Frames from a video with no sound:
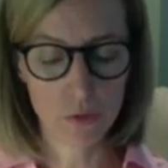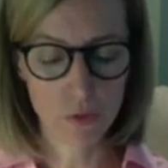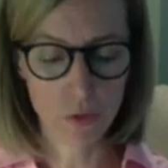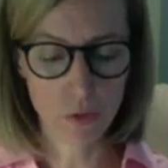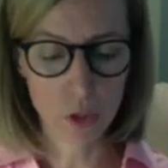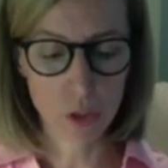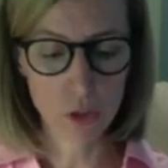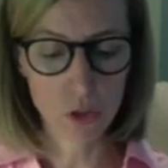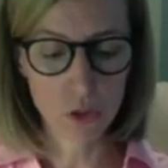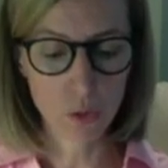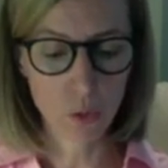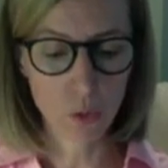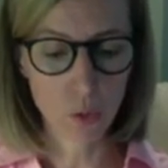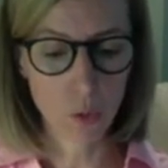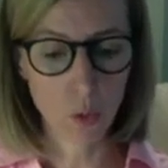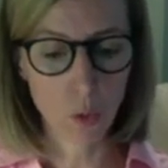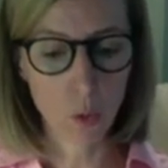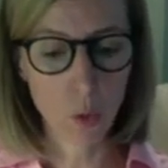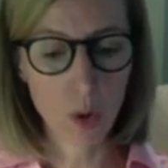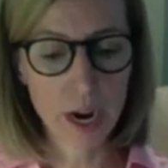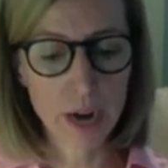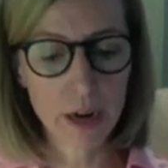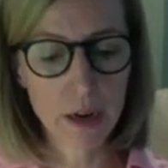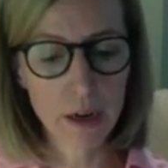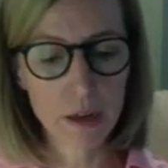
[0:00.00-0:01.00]
first,
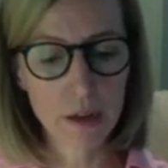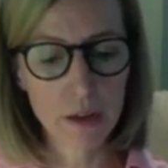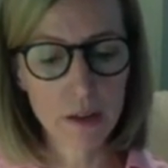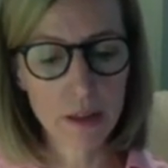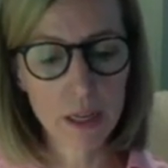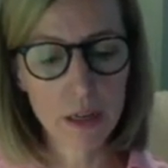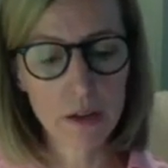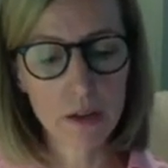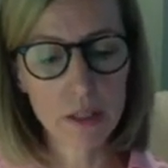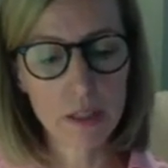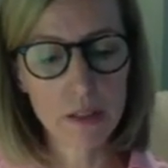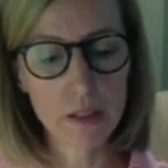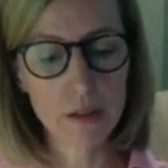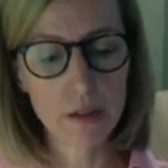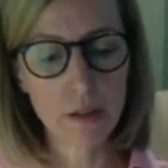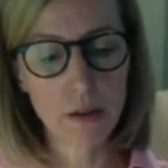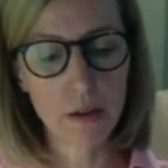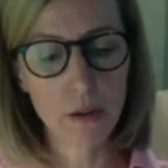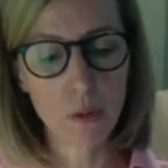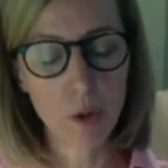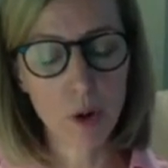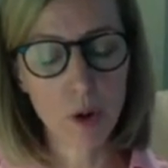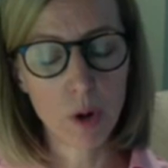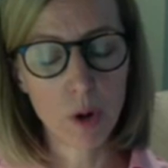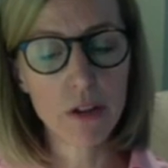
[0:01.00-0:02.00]
where
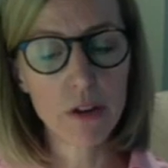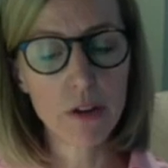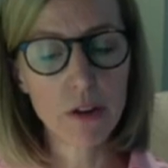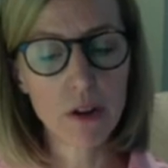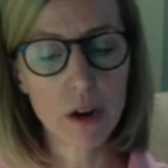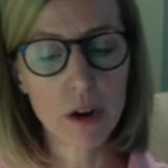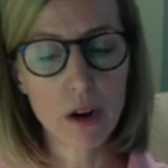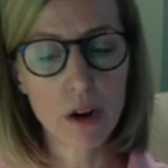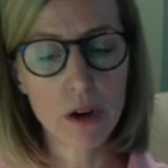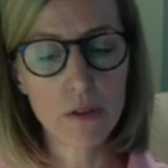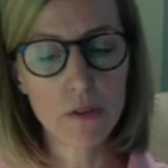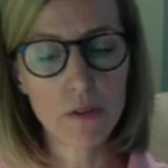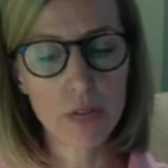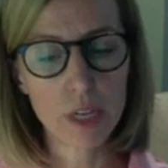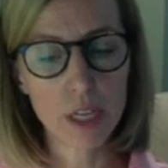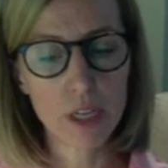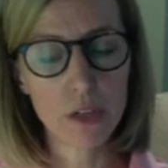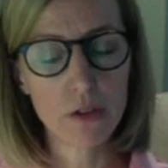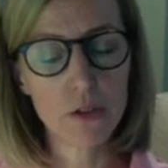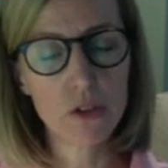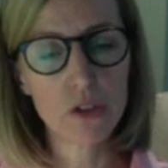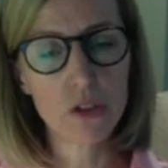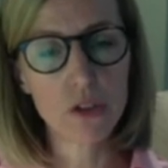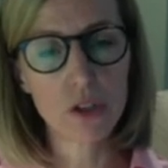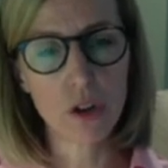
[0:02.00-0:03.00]
there are
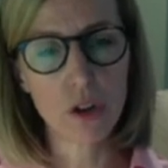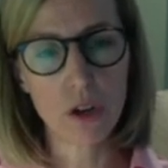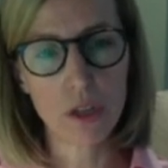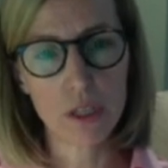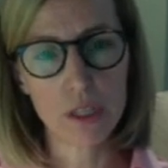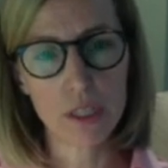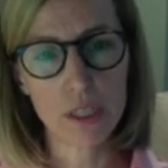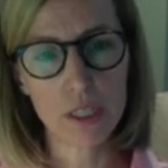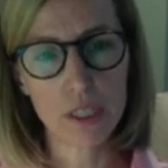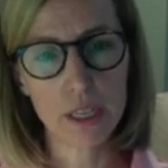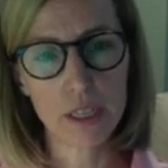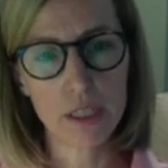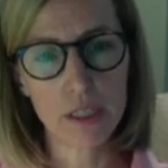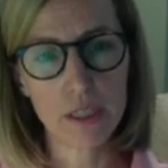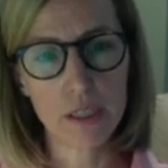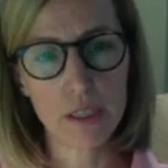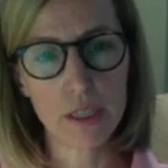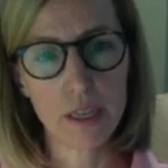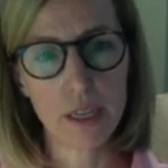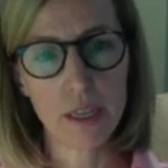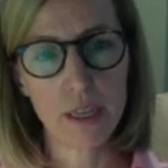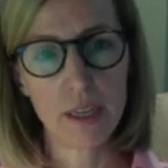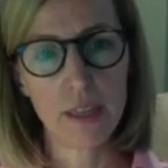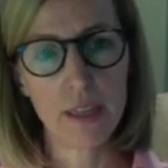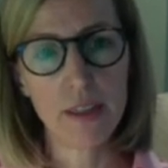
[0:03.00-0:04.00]
videos or content
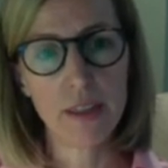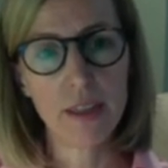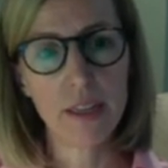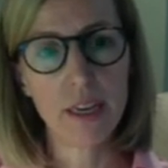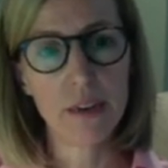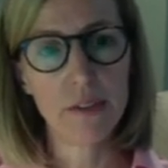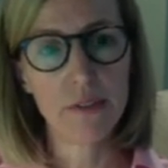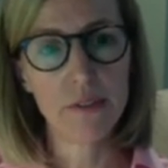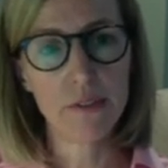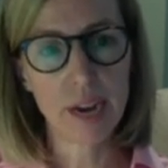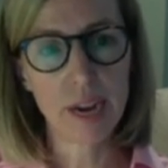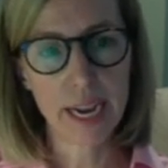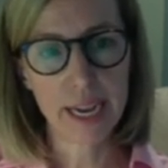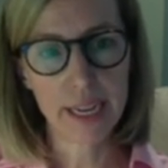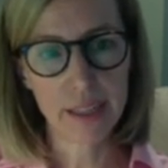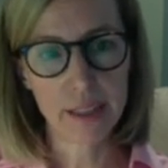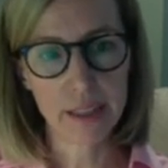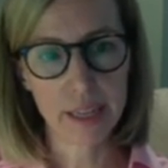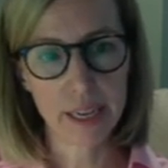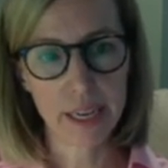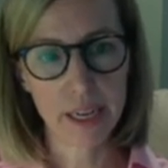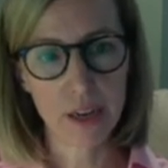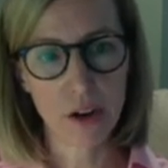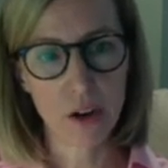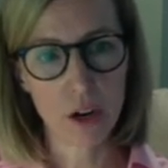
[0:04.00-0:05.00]
that
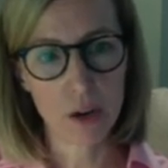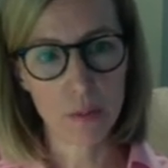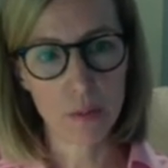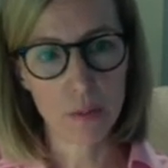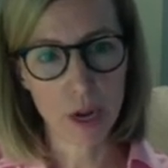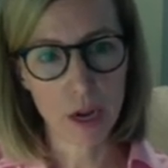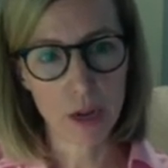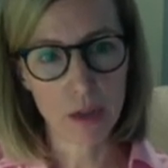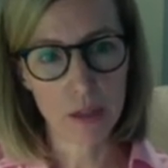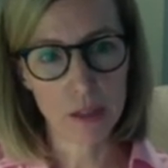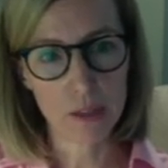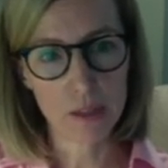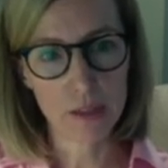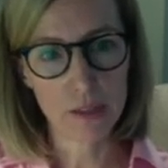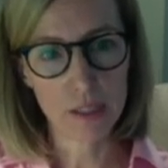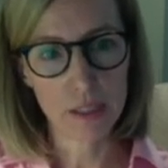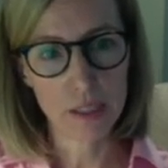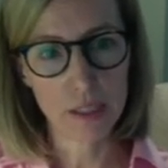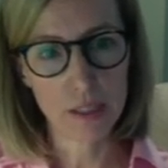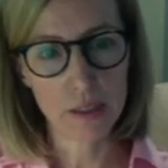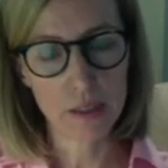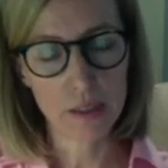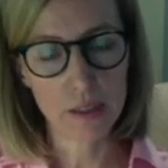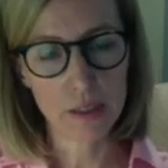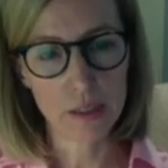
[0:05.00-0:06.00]
violate our
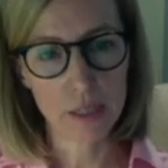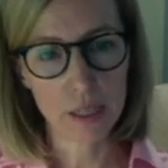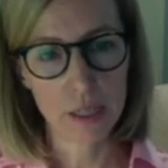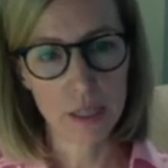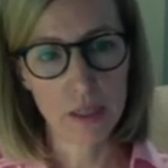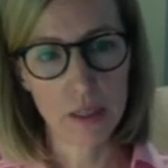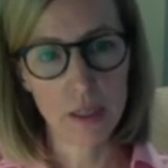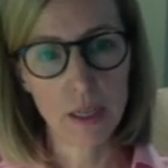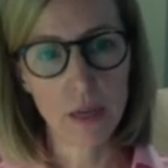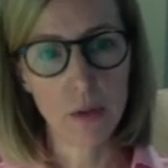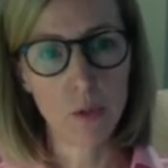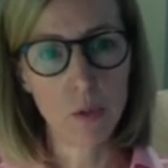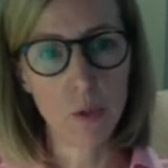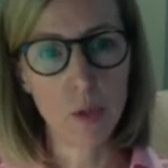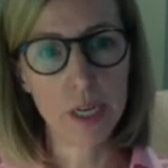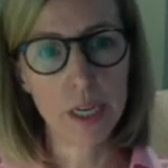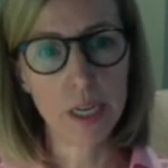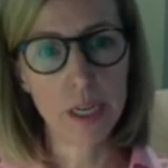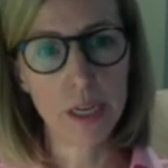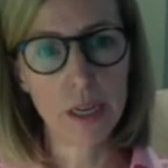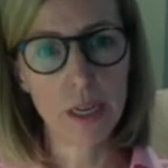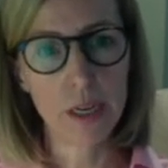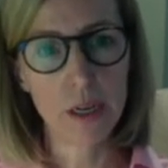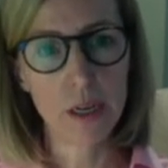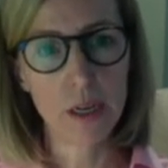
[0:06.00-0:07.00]
policies, that
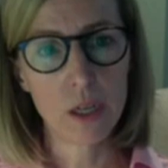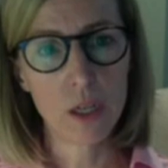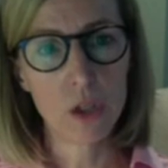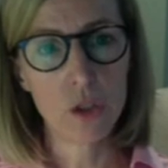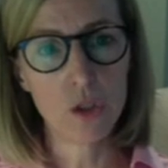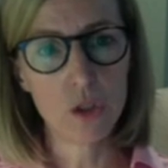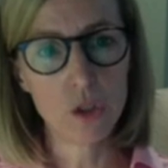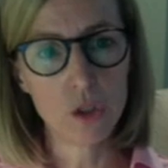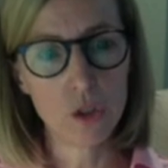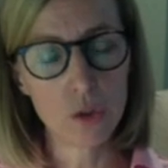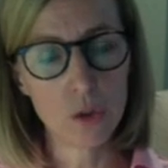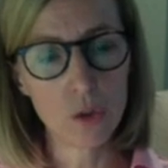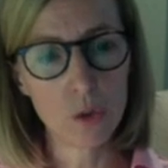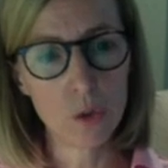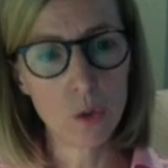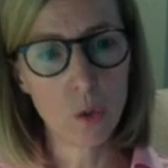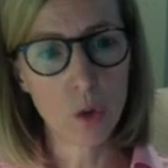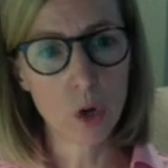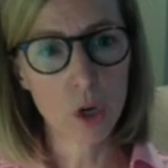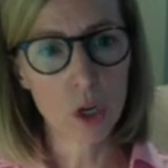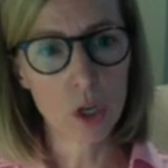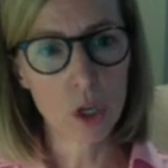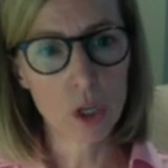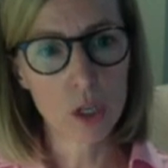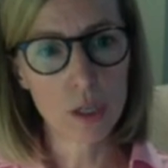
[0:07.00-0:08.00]
we do
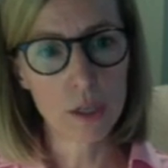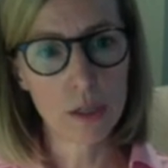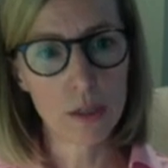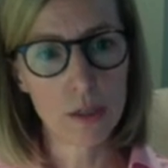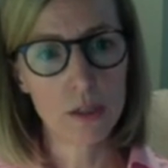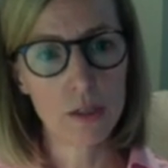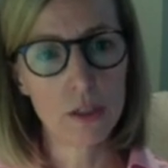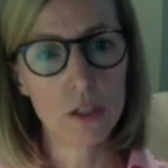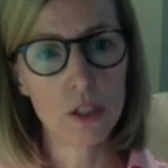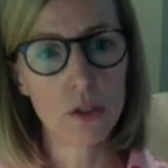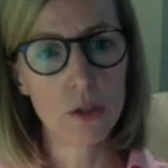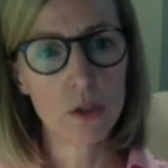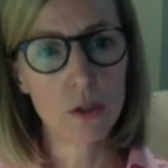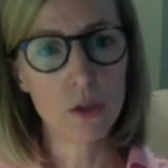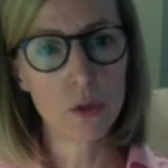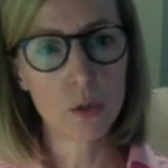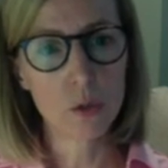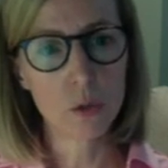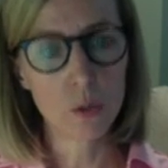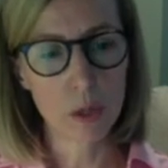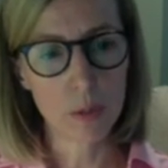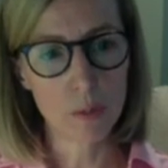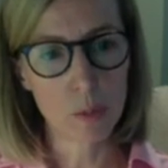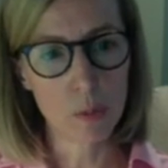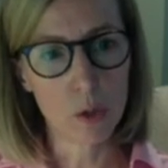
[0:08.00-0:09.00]
work to
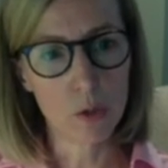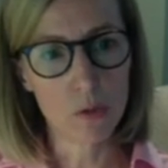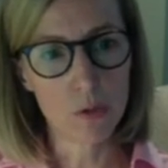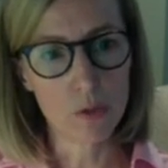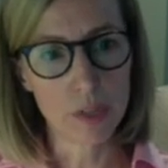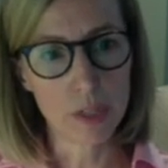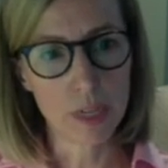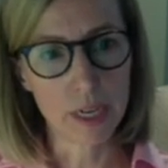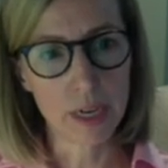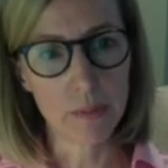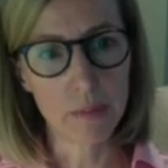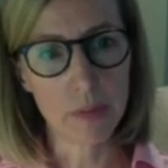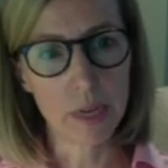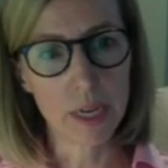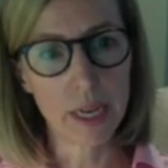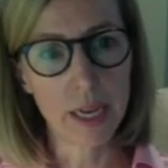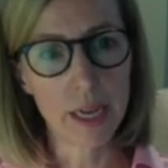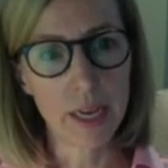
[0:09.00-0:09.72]
remove them.